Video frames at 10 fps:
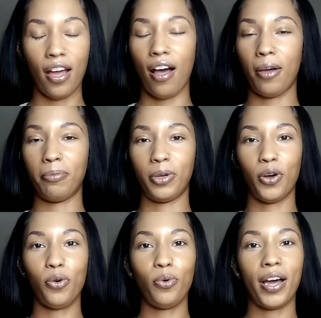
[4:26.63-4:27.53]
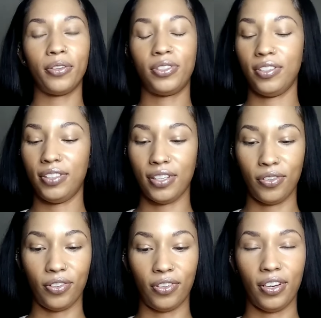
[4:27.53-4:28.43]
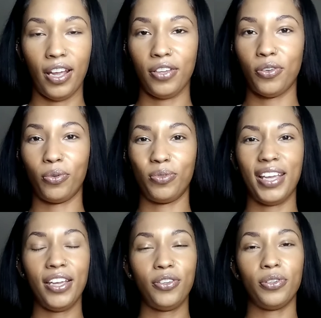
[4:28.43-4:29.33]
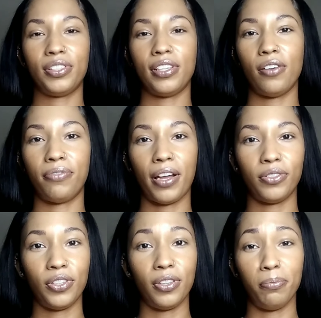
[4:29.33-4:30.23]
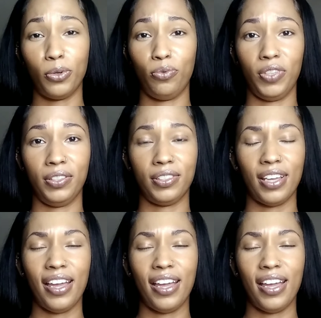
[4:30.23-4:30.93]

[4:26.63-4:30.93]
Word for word: Um, go out to dinner. You know, take yourself out to the movies.